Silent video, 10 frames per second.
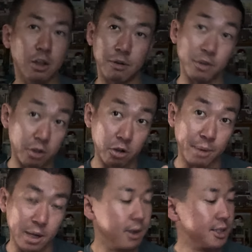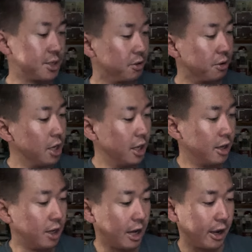love Yu-Gi-Oh, by the way. So
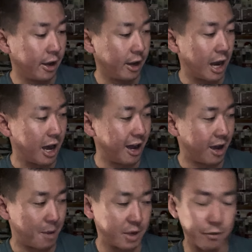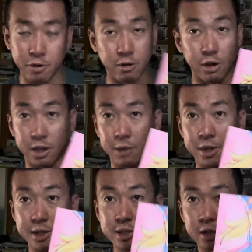I'm definitely gonna keep
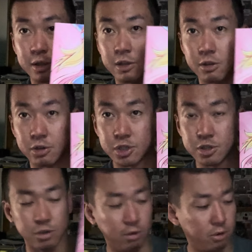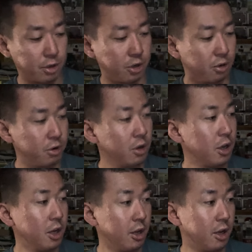this. It looks so cute.
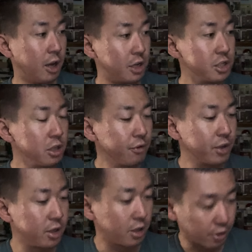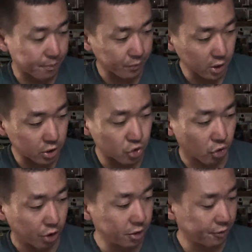I just love the
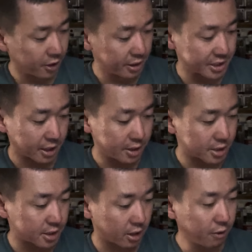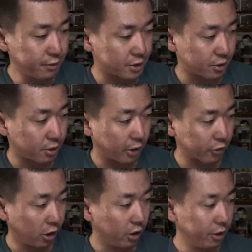drawing of it, the design itself. So I've
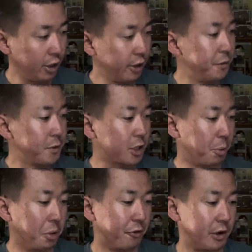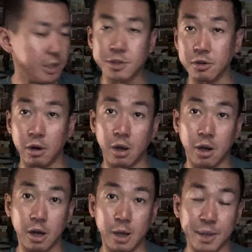got a couple of friends who
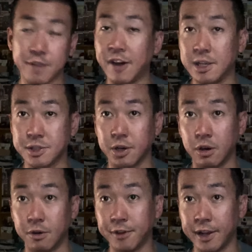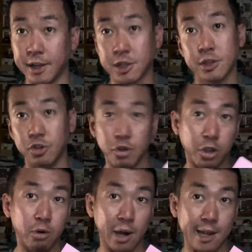are big fans of
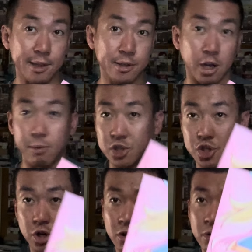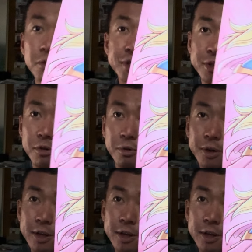Yu-Gi-Oh and Dark Magician Girl. So